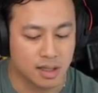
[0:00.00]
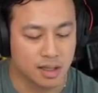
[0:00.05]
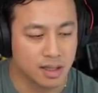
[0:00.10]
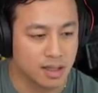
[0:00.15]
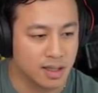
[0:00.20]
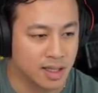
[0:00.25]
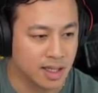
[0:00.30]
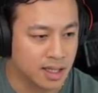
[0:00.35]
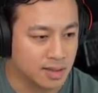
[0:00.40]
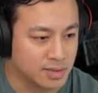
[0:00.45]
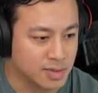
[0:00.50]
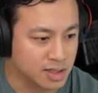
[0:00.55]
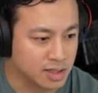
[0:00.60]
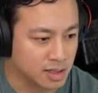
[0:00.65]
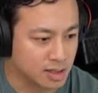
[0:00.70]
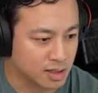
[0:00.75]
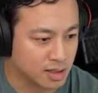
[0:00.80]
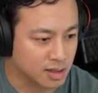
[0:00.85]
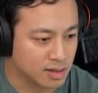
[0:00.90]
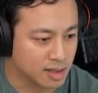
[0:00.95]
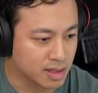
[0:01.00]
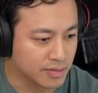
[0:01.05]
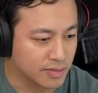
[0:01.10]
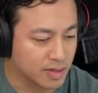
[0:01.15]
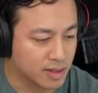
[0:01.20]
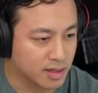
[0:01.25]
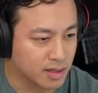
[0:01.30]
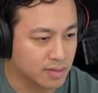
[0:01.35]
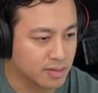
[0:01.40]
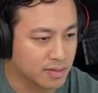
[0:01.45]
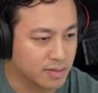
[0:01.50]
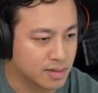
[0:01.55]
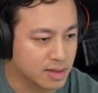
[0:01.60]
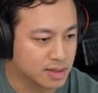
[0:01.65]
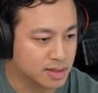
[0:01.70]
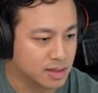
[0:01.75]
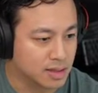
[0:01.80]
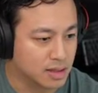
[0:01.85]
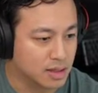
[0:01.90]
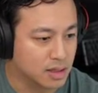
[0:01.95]
Yeah, I'm just going to call it that for now. That's
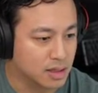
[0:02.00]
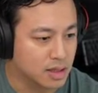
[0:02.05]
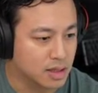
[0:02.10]
good.